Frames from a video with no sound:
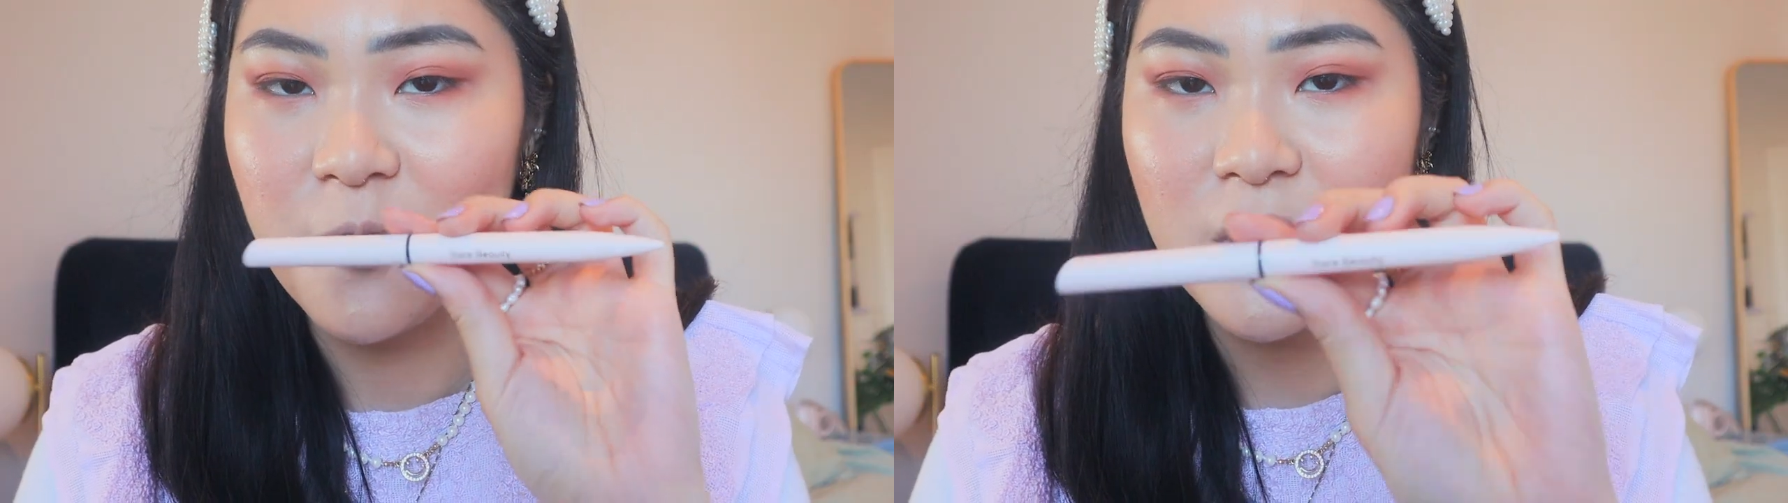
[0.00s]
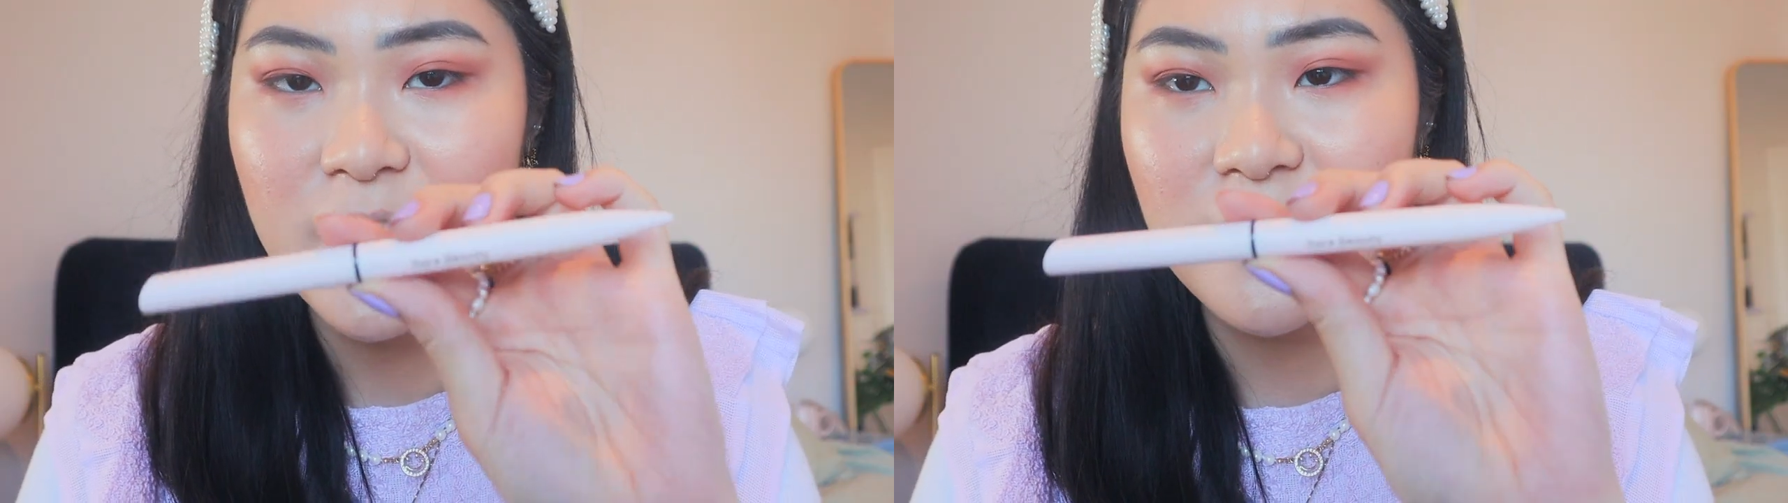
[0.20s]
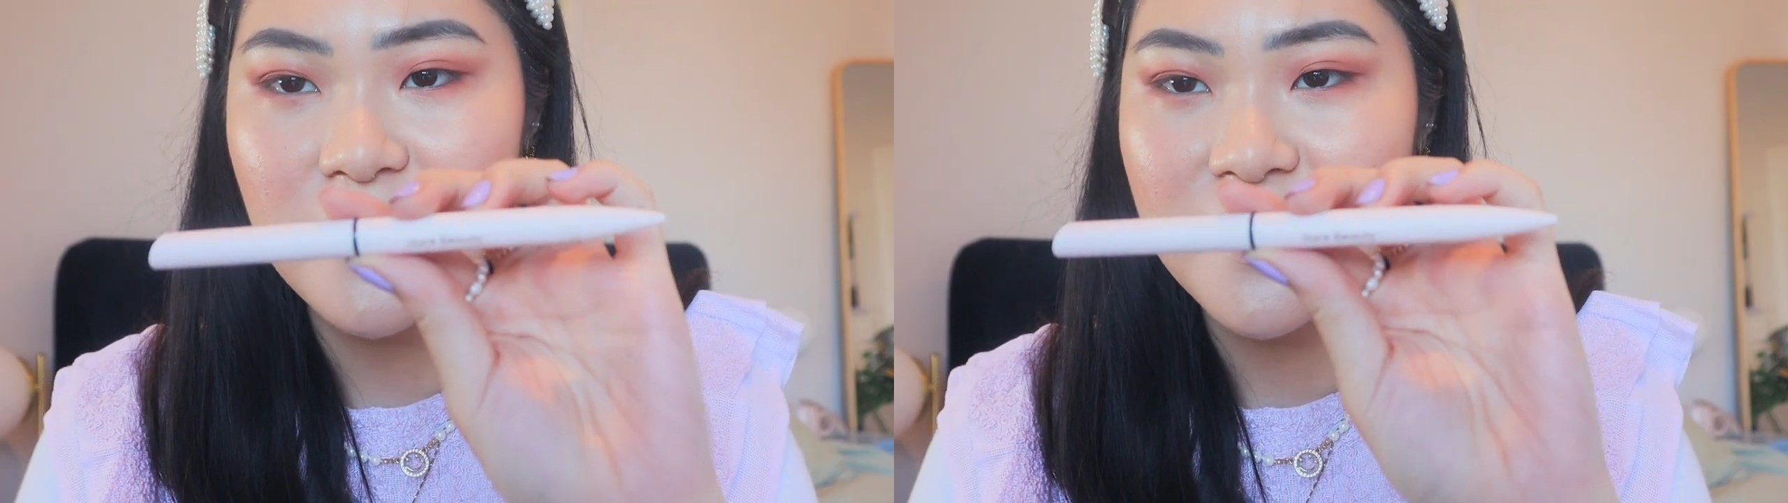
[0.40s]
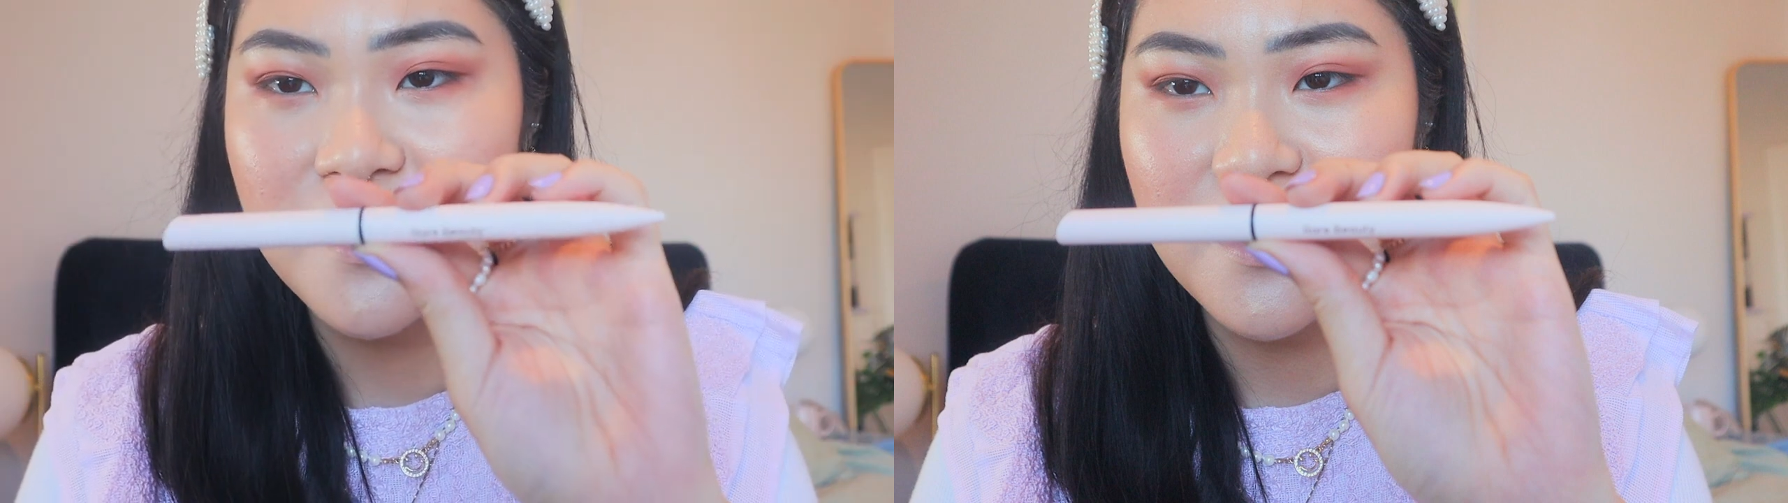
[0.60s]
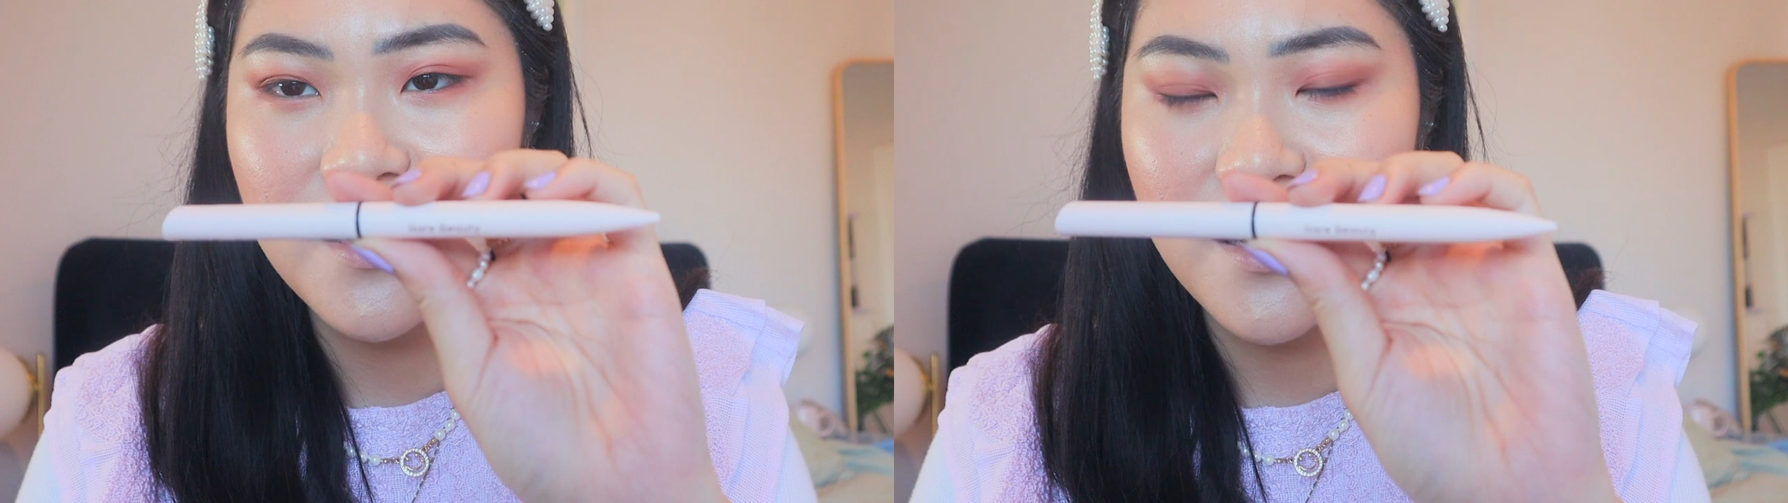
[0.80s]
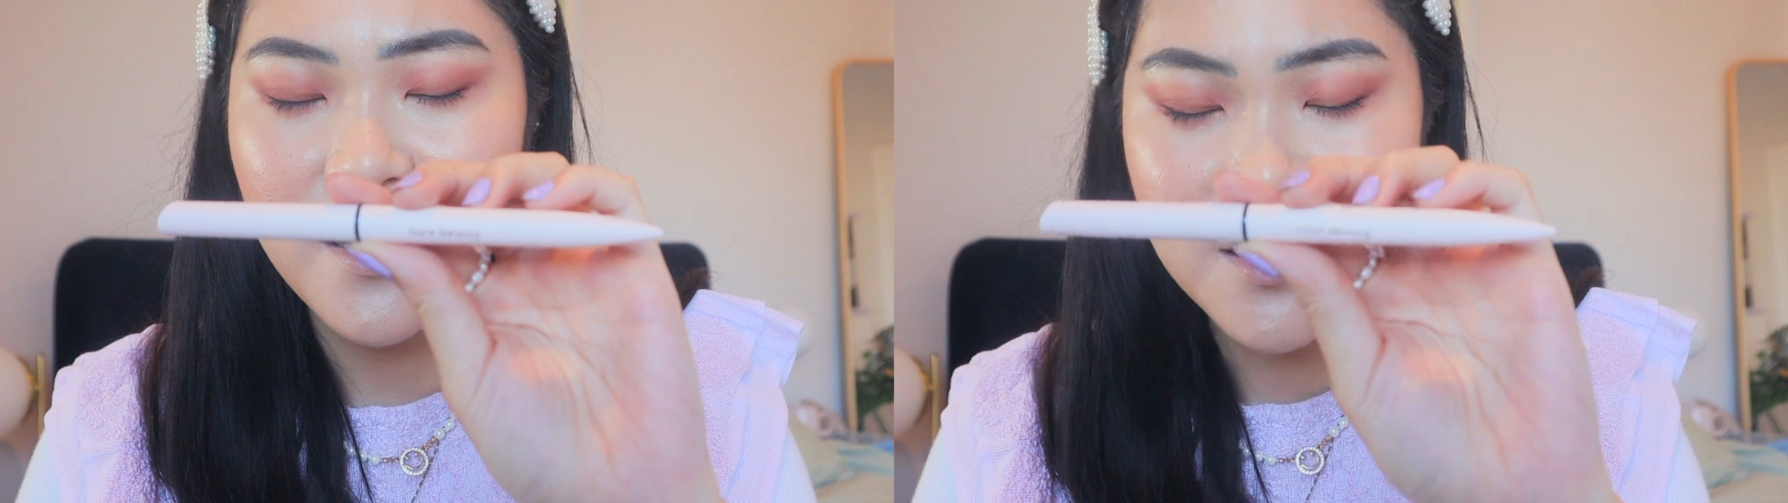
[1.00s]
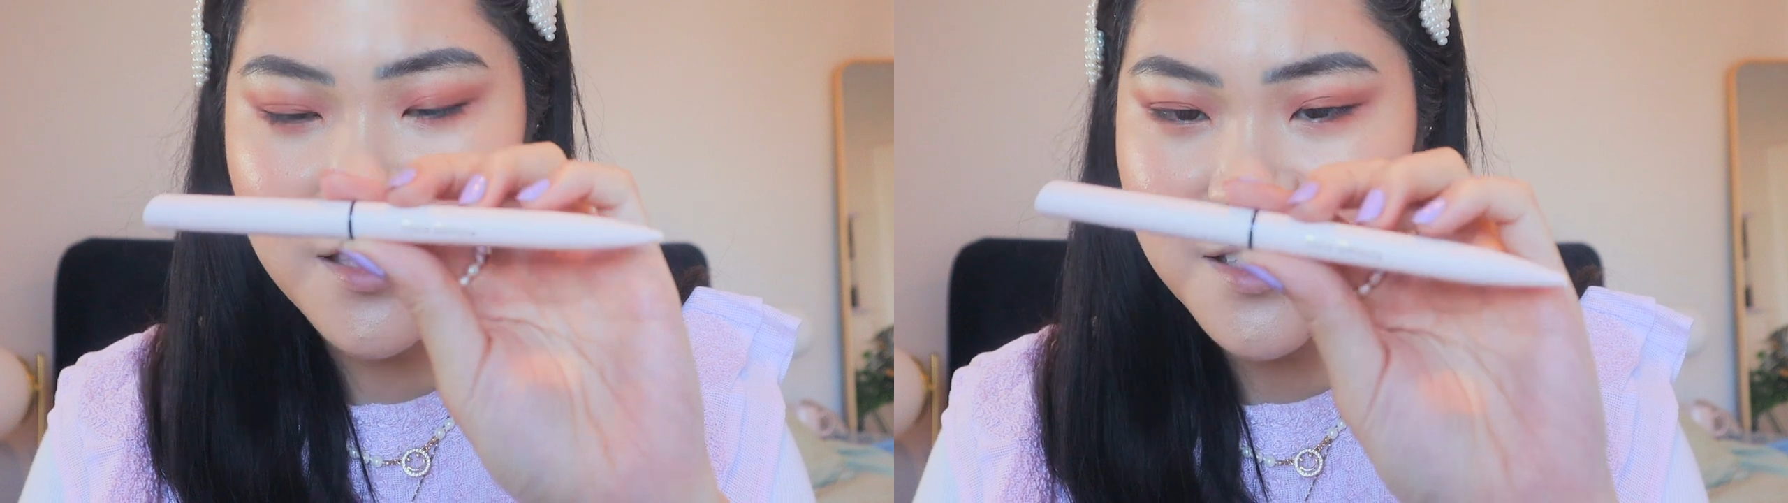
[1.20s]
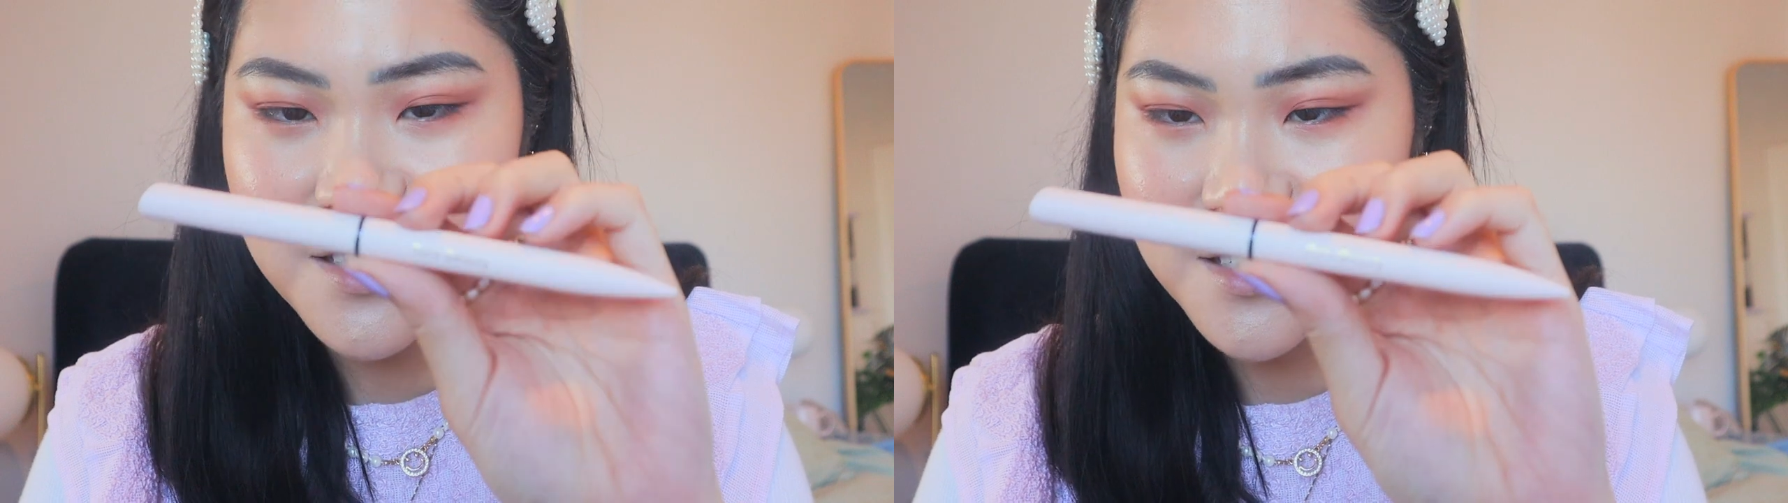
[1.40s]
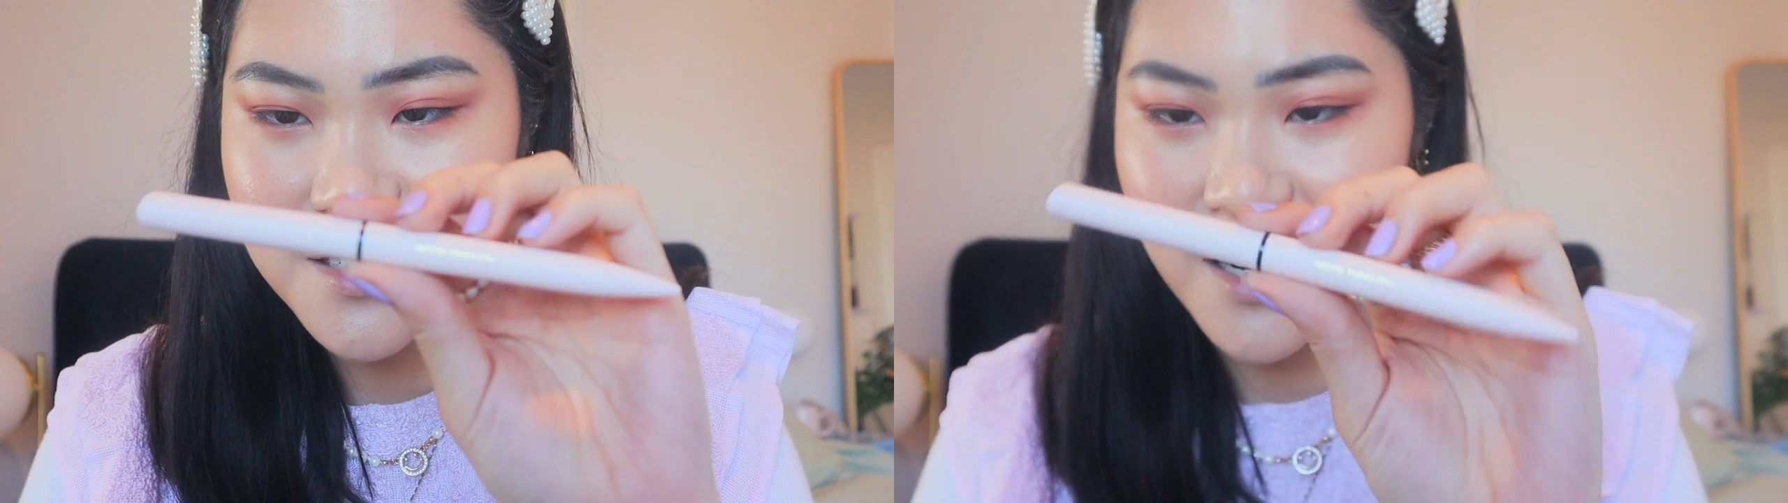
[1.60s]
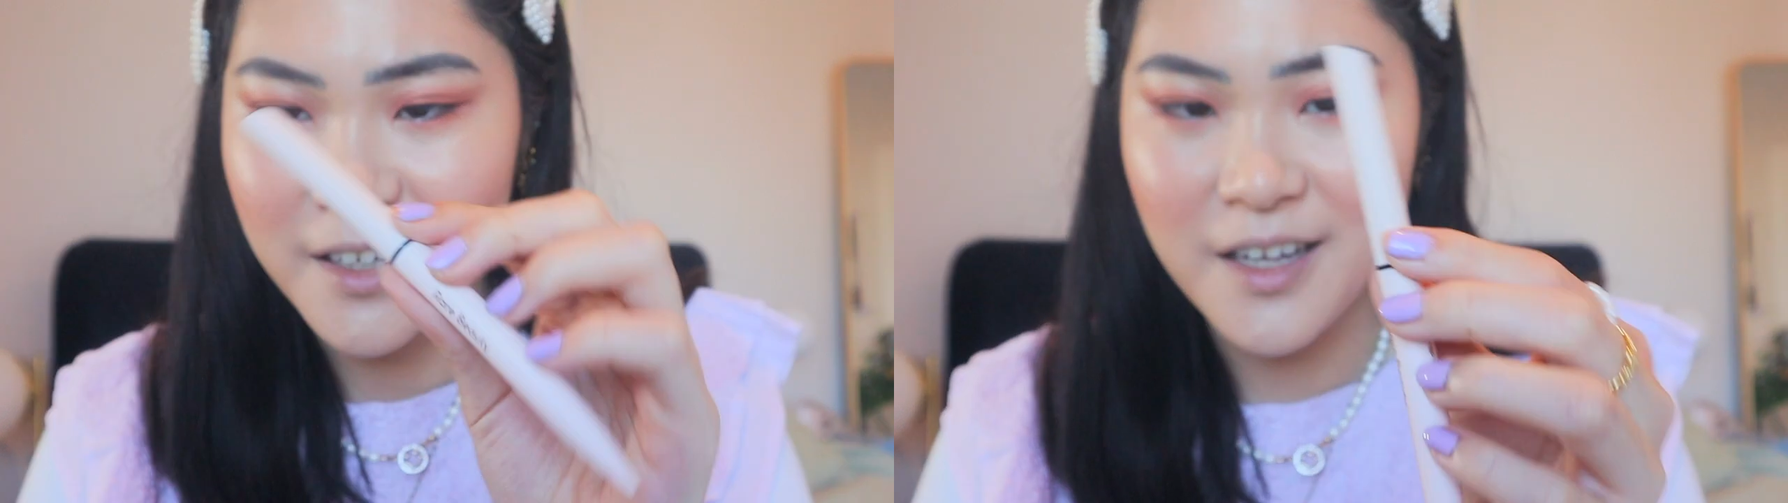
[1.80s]
Like, isn't this
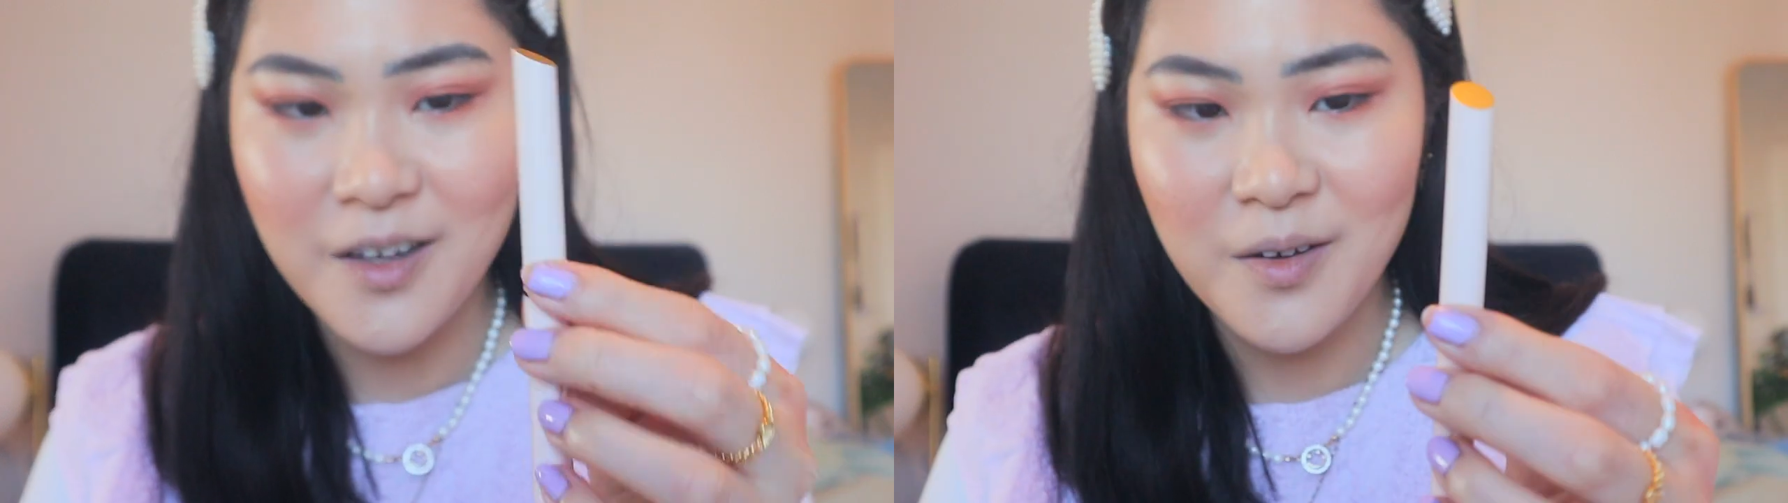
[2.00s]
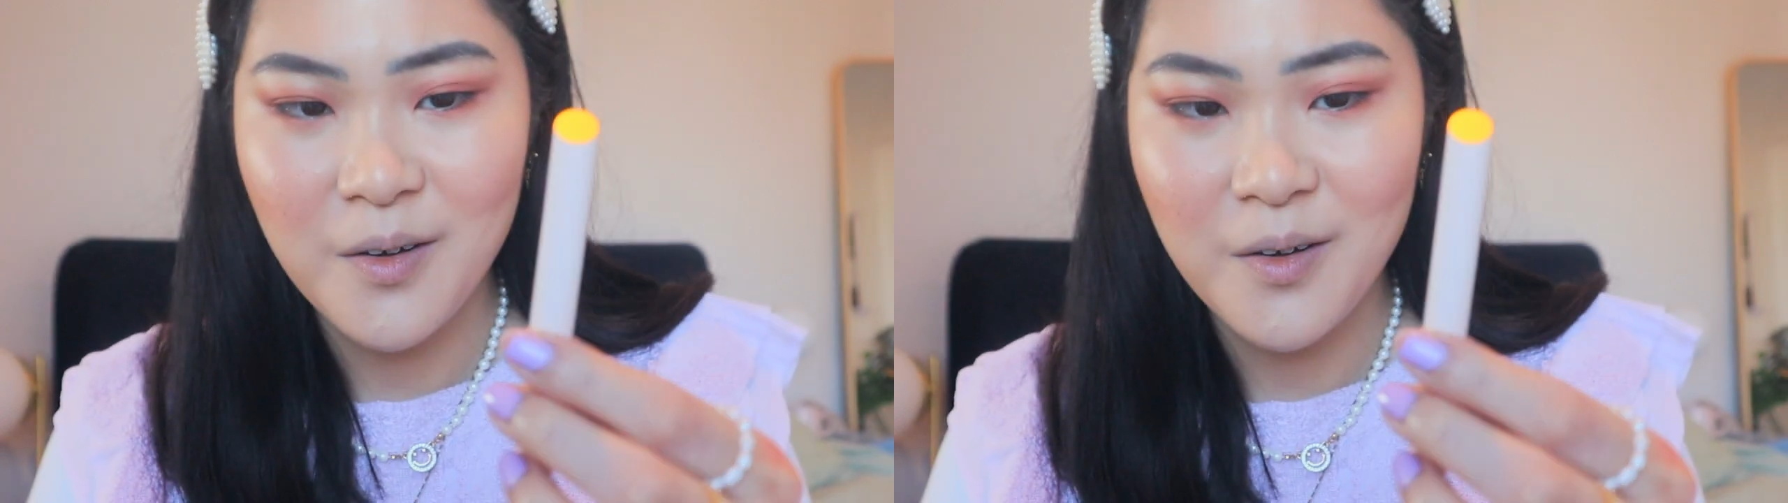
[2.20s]
stunning?